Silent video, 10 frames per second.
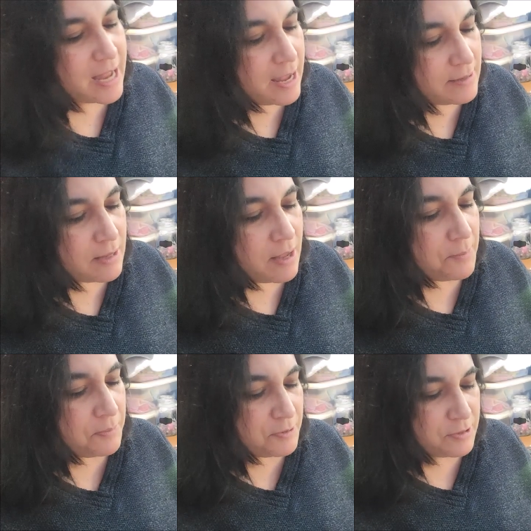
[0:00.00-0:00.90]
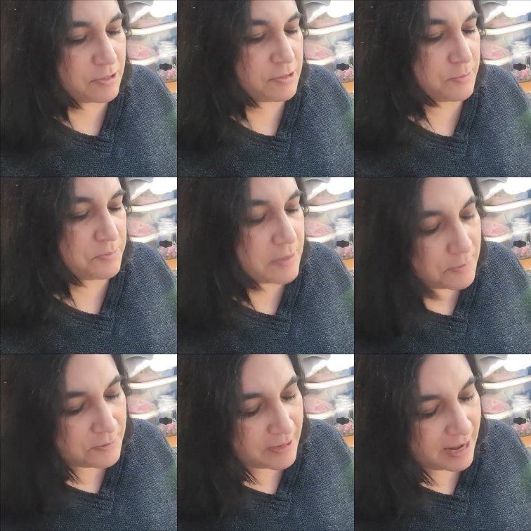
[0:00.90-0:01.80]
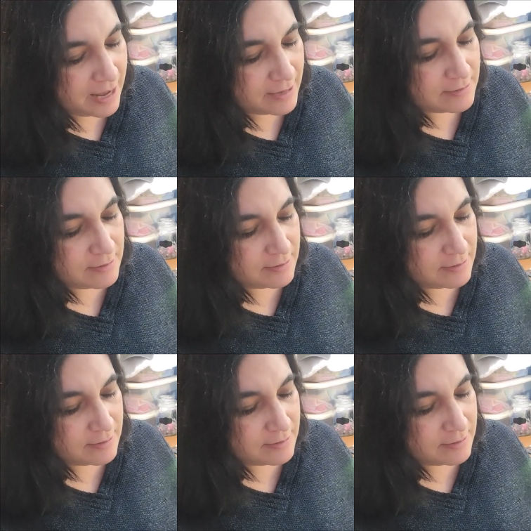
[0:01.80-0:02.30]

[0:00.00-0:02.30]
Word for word: hat, put on your plumber hat.